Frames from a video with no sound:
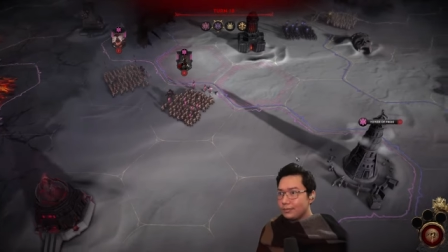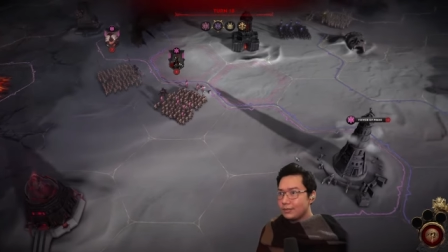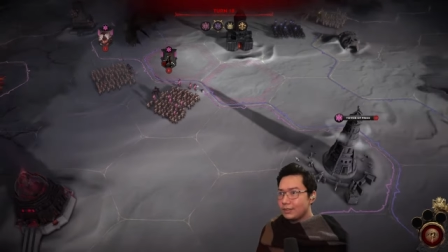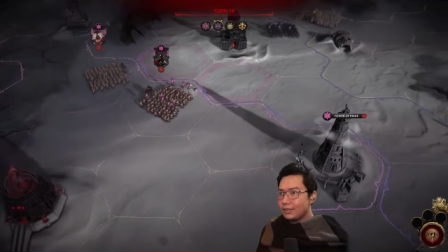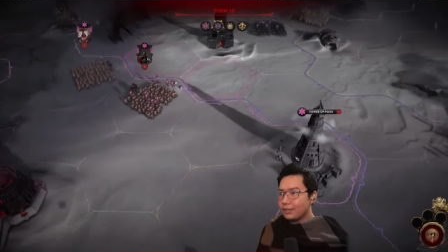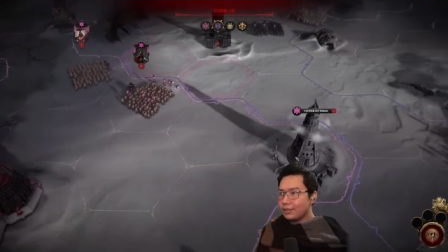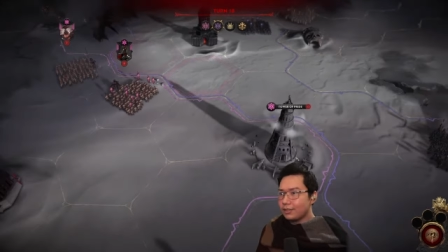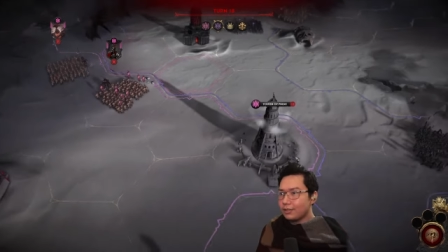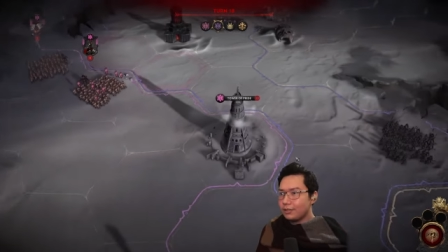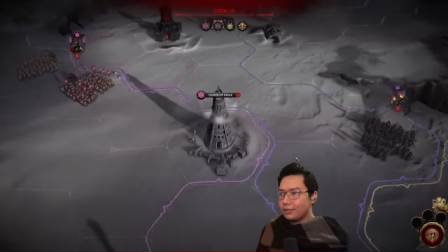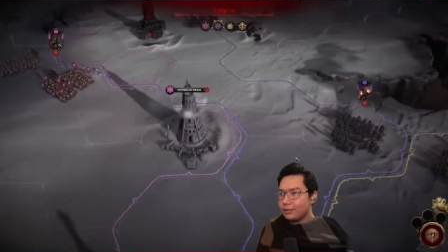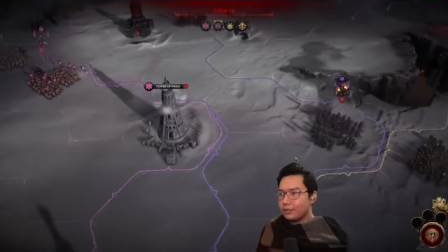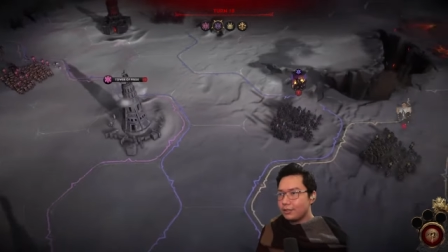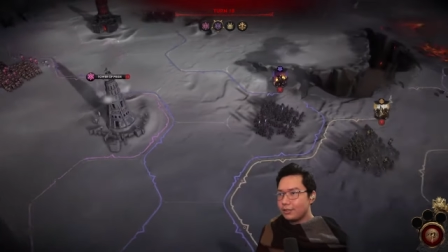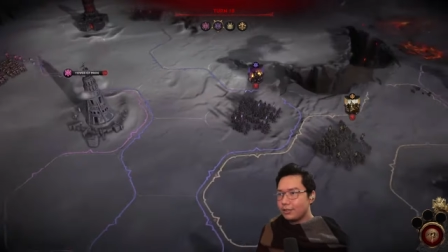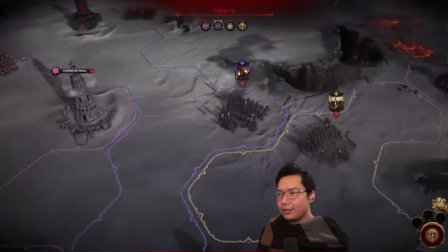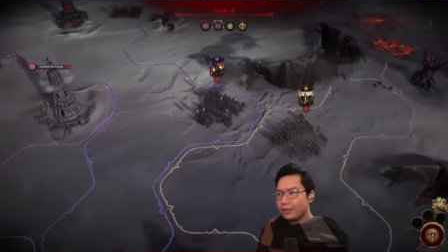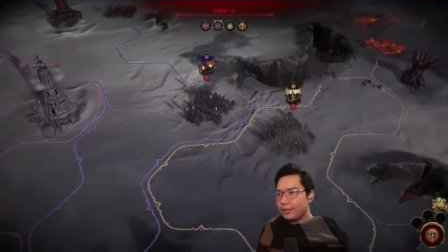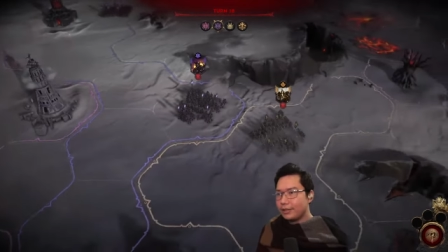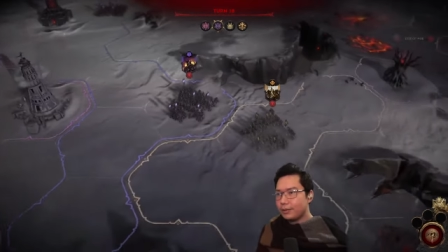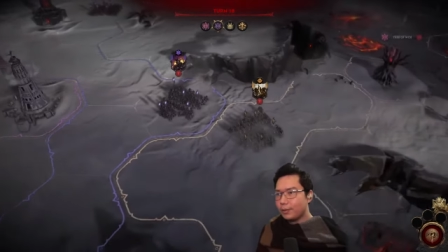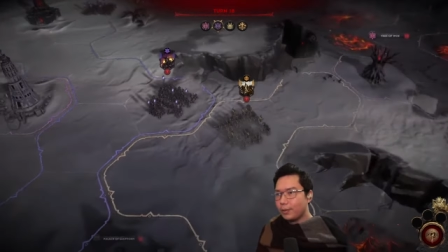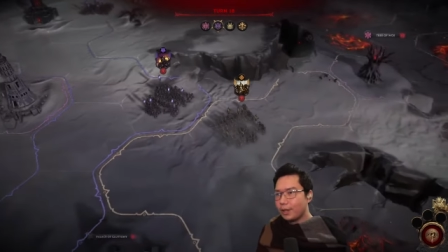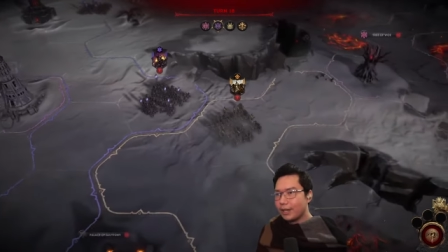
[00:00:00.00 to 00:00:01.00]
So who's
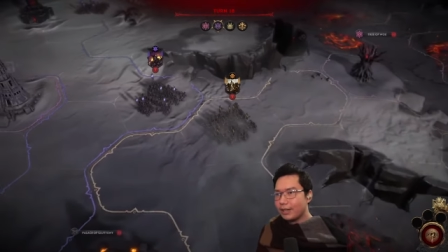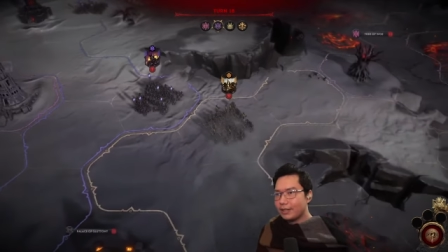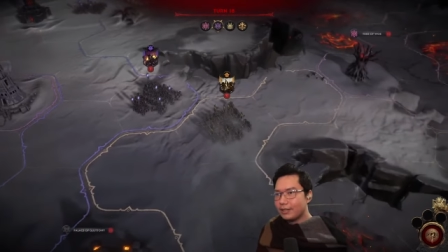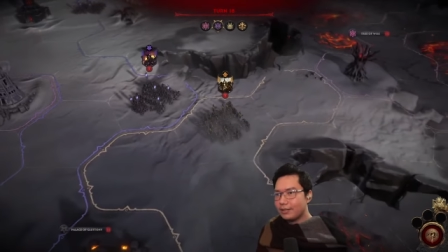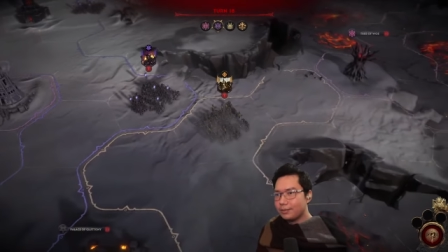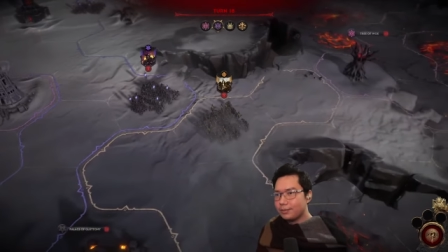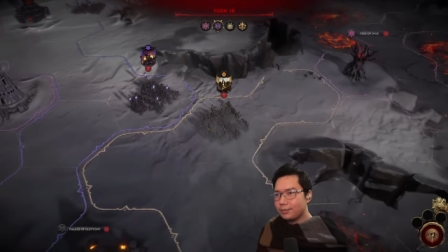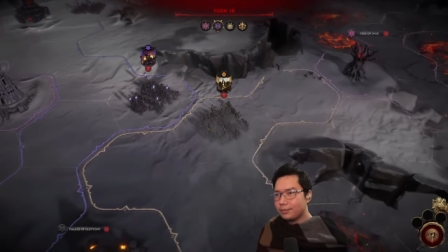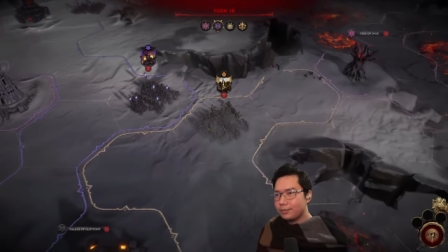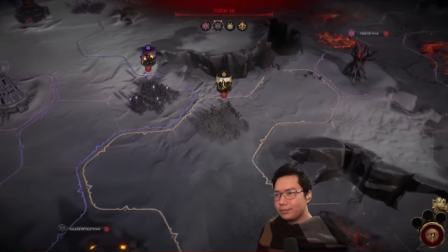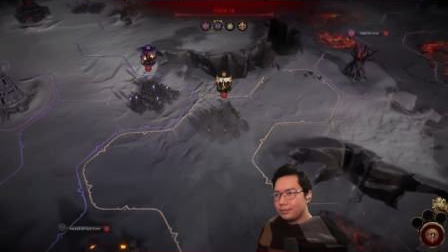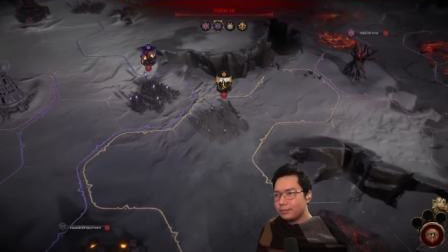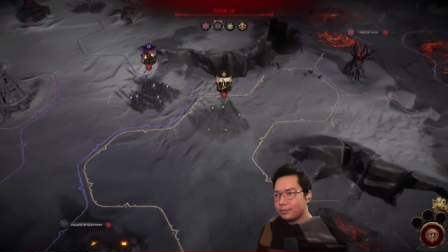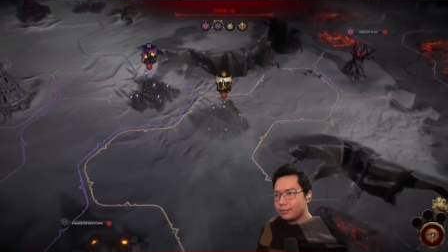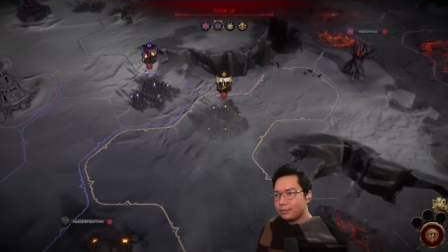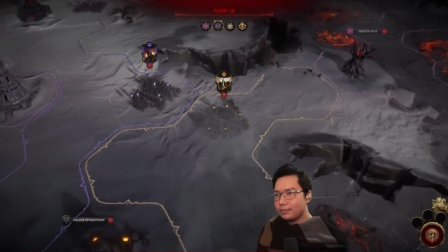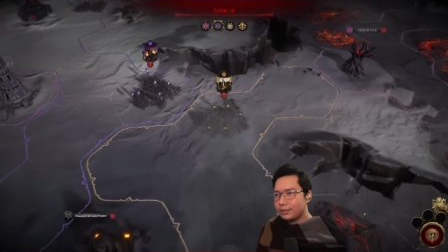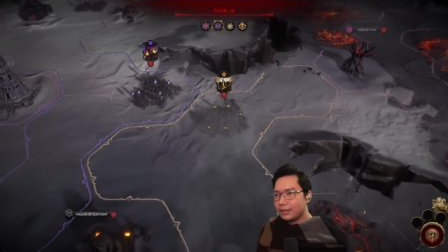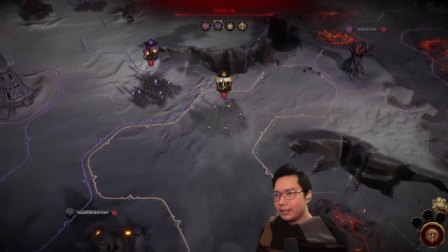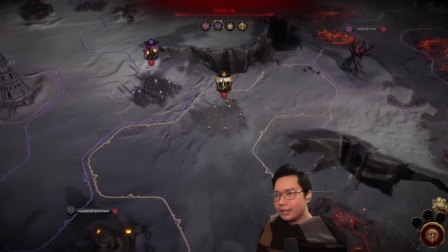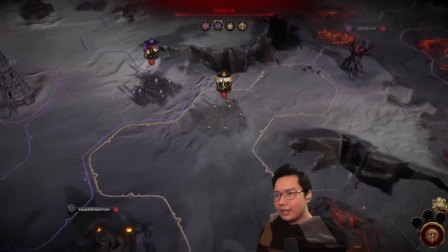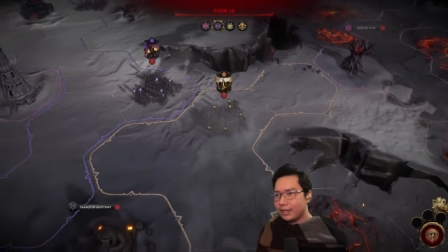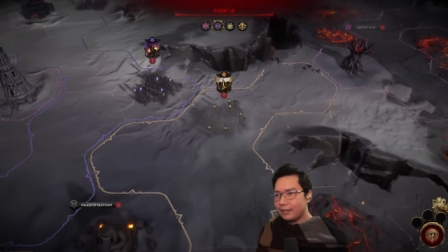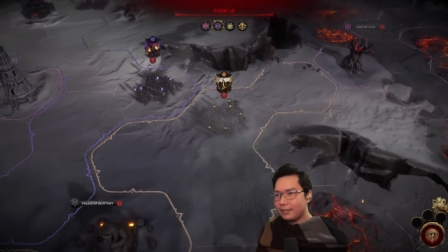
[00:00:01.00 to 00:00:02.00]
doing what?
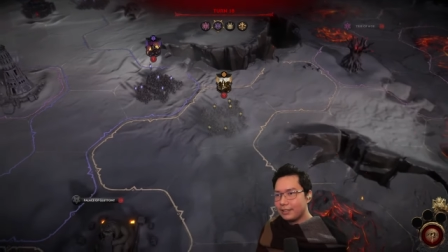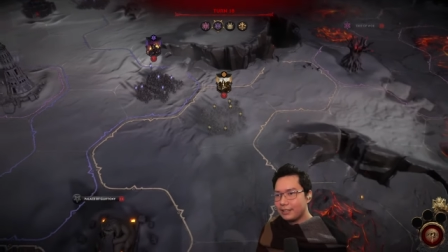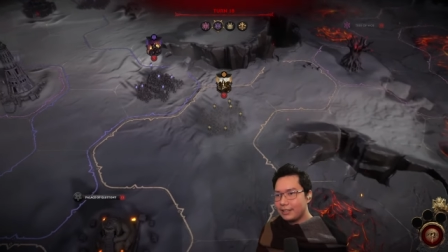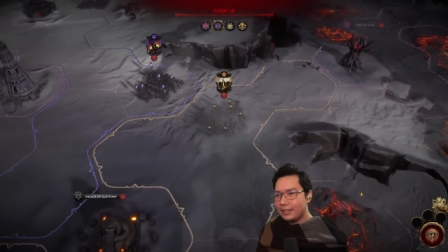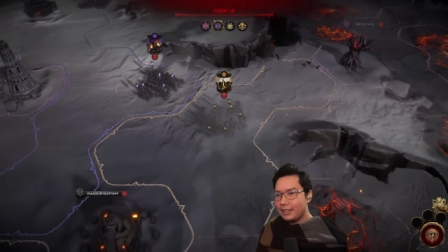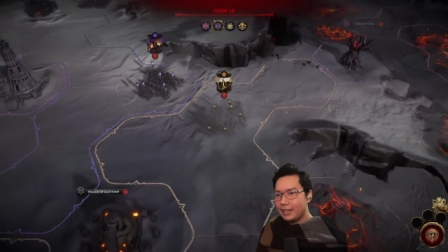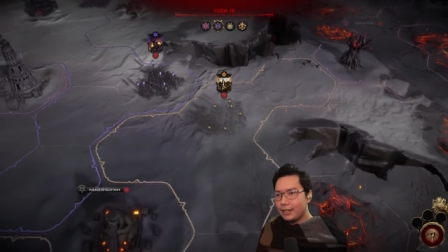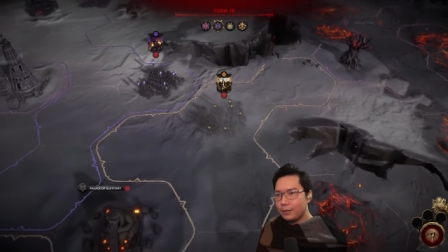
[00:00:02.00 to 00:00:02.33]
We're currently